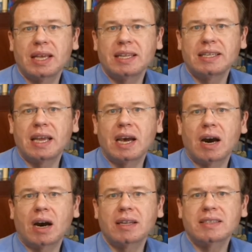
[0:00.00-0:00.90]
There
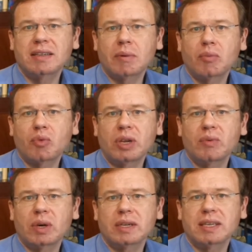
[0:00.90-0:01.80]
are some real
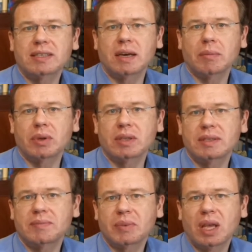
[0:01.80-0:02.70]
world
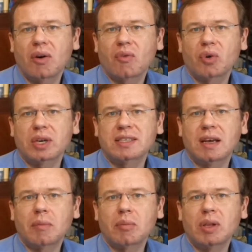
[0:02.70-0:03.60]
examples. For
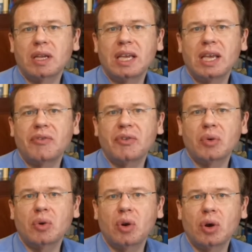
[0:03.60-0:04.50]
example, if
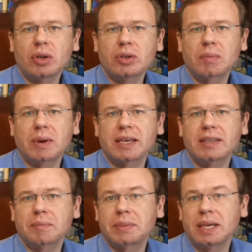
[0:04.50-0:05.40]
you learn to play
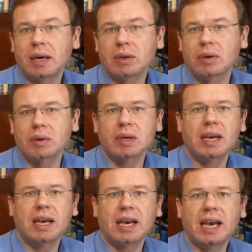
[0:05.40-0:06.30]
the piano
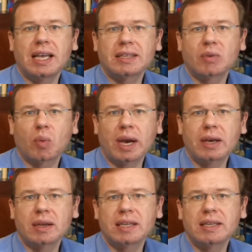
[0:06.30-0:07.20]
and the
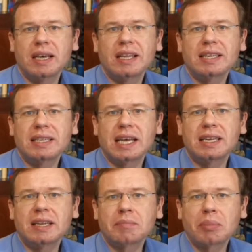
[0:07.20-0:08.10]
violin,
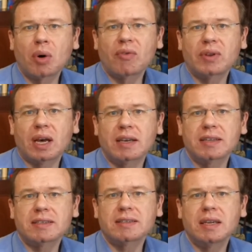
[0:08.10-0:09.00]
then in both
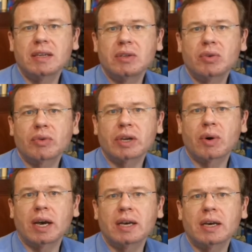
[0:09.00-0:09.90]
tasks you
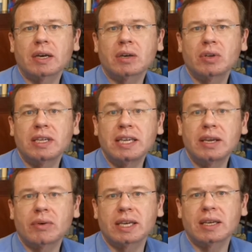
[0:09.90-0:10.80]
require a good
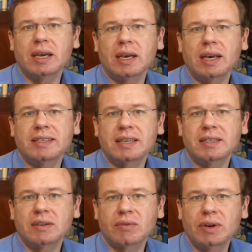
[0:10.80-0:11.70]
hearing, a
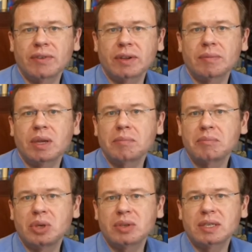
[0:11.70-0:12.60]
sense of rhythm,
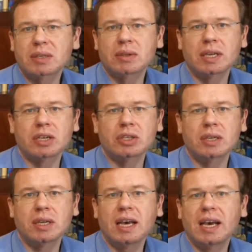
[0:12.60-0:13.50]
music
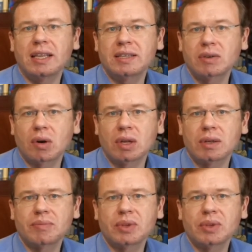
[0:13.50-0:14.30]
notation, and so on.